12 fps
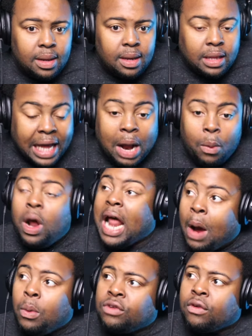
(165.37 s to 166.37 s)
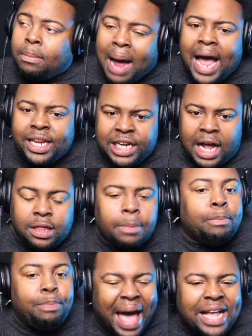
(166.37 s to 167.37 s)
Like, I want to remind y'all, the
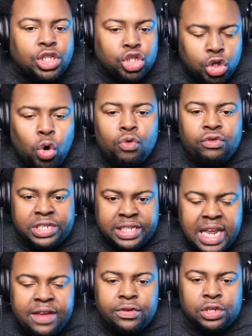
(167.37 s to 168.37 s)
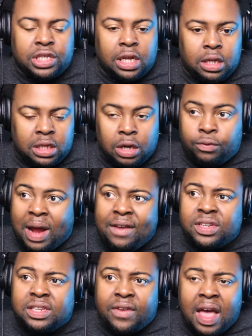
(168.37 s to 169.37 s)
best two receivers the
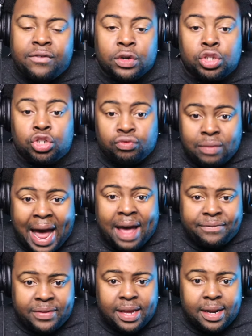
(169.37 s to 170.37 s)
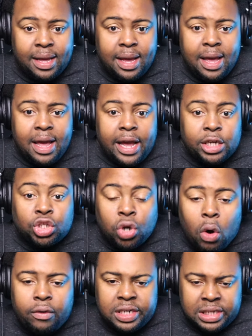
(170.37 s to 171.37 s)
Ravens have ever drafted is
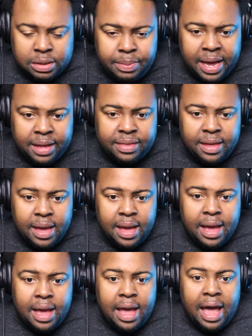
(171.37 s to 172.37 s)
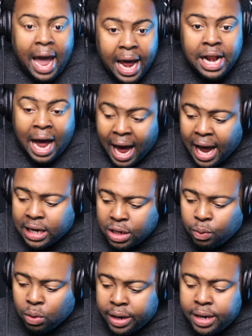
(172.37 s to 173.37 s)
Torrey Smith and
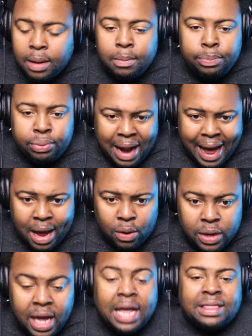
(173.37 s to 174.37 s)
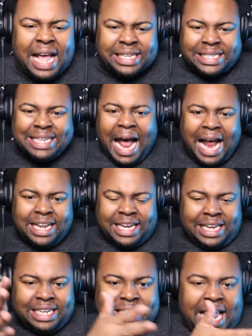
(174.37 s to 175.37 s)
Hollywood Brown. That's not a
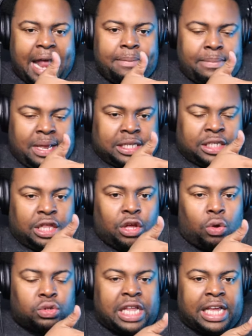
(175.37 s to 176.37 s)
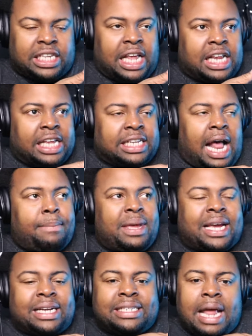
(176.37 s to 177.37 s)
condemning to those. It's not me
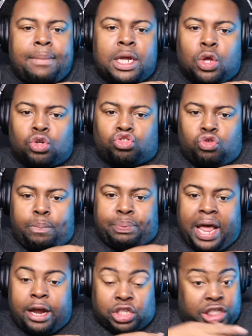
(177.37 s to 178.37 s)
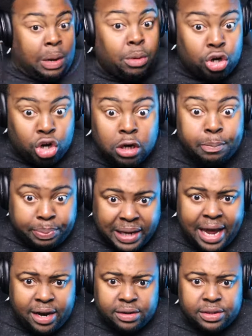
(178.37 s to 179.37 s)
condemning those two players, because they were good
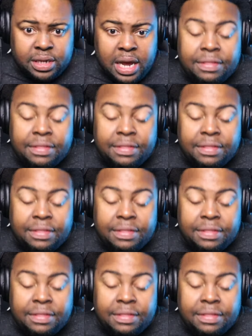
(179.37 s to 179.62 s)
players.